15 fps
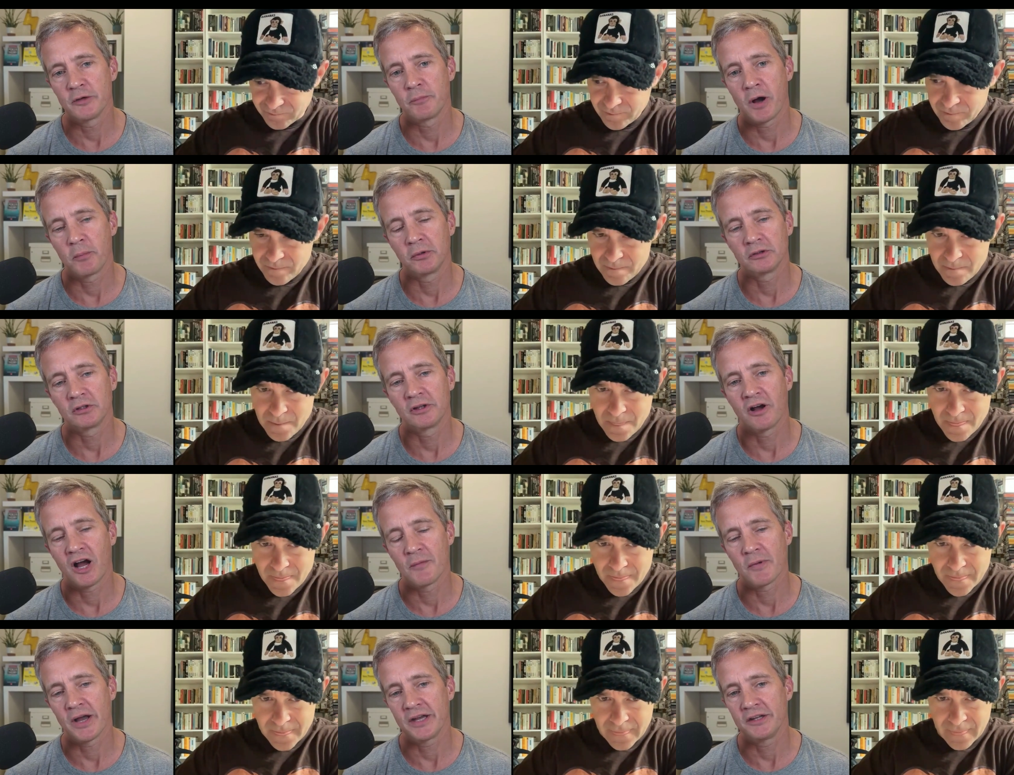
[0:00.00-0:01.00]
Speaker 1: bubble, I
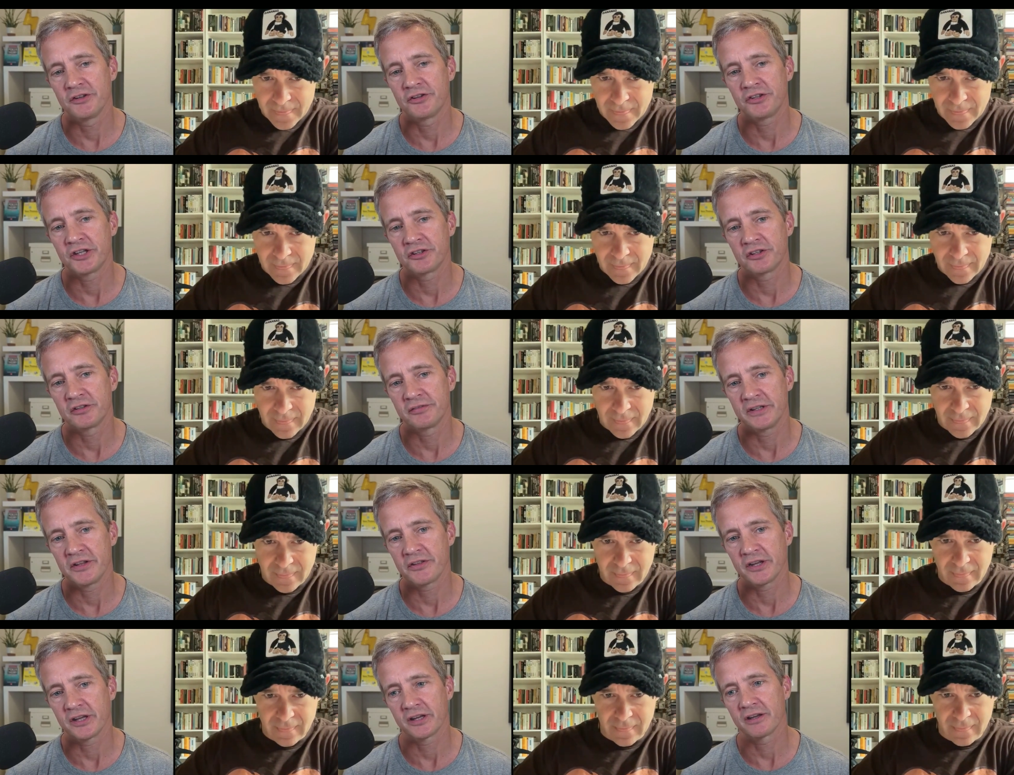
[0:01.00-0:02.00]
might instinctively
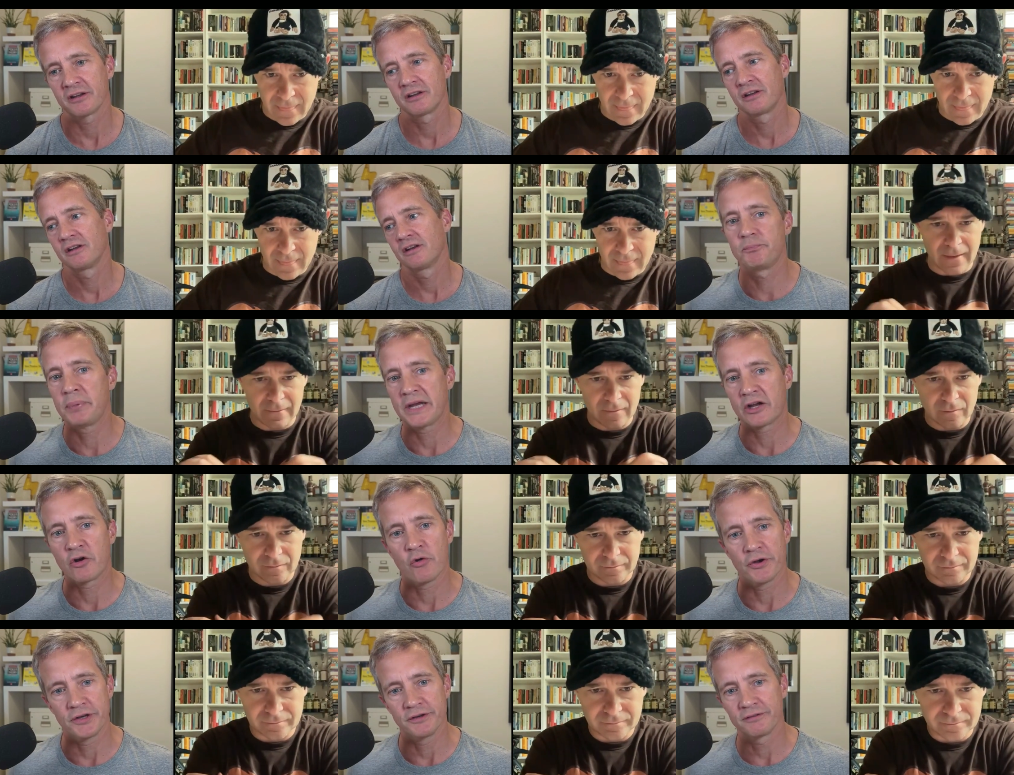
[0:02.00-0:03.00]
think
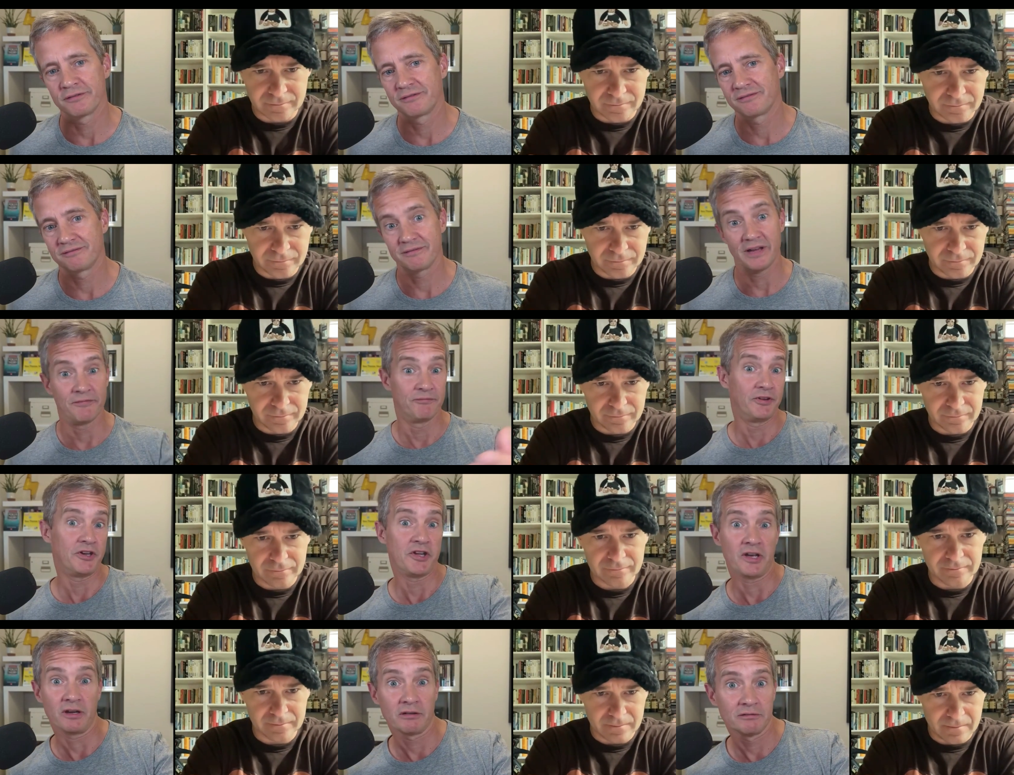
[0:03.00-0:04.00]
Bitcoin,
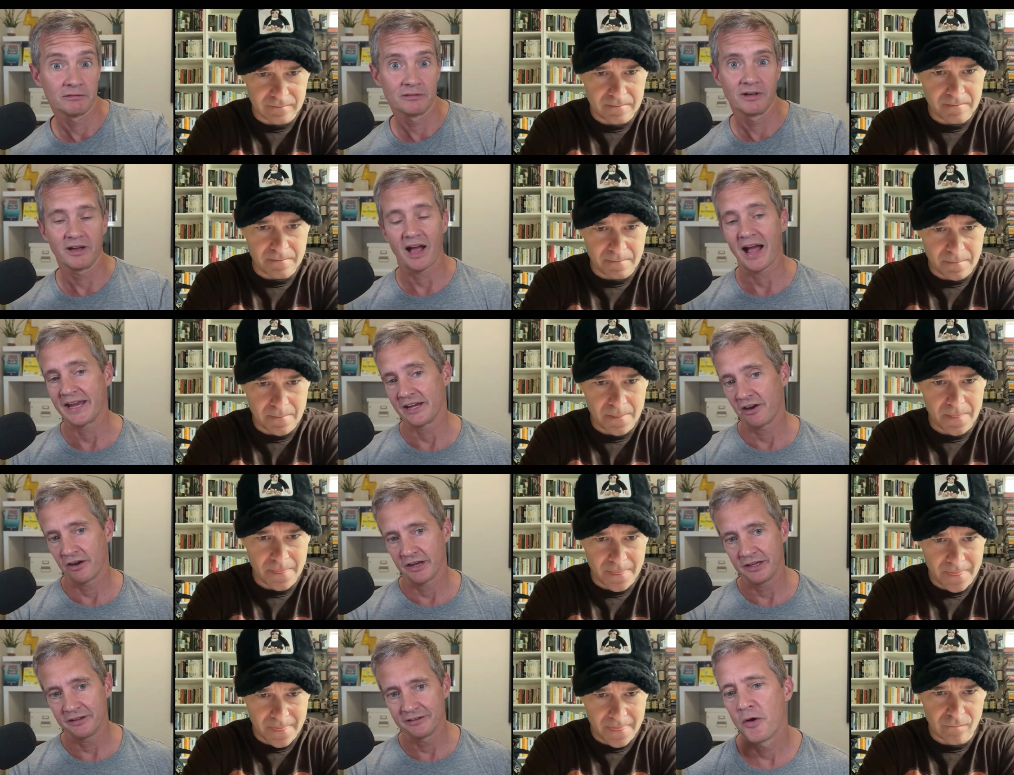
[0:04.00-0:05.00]
Nvidia,
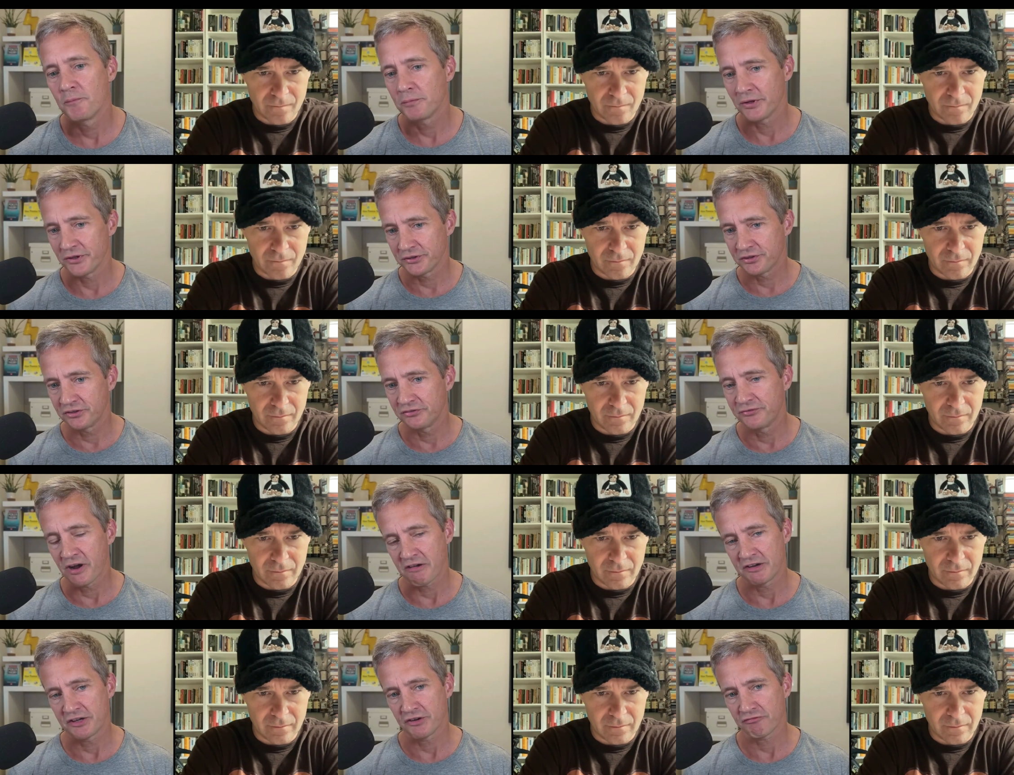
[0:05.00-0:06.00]
AI, but this is
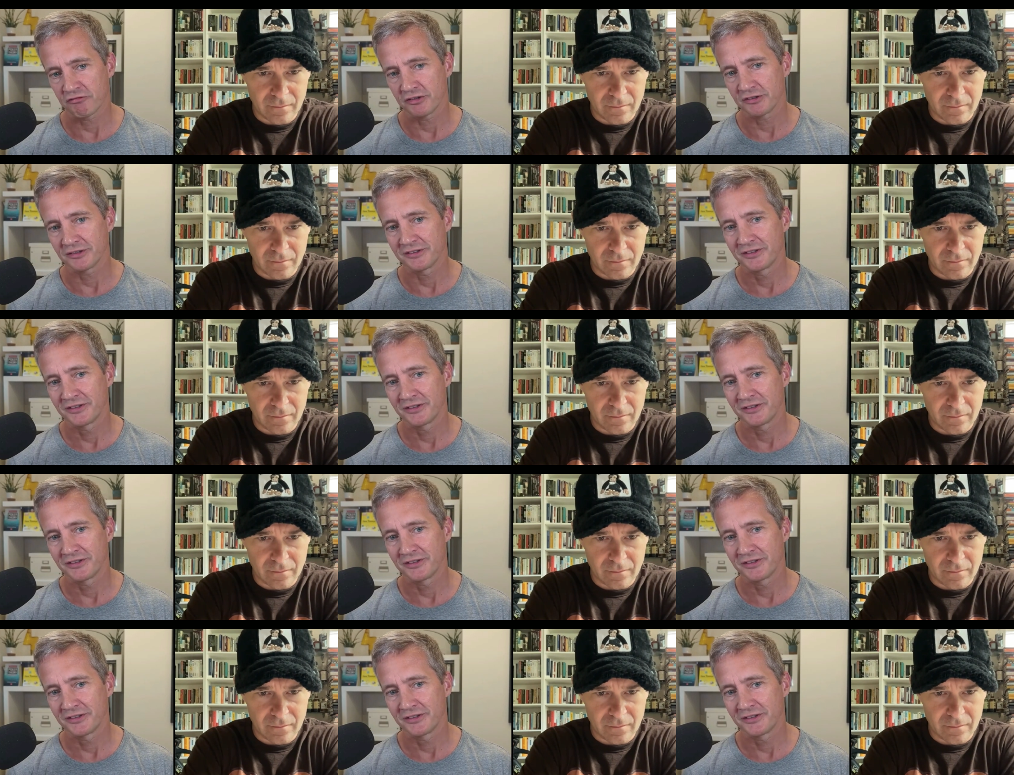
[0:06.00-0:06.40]
very different.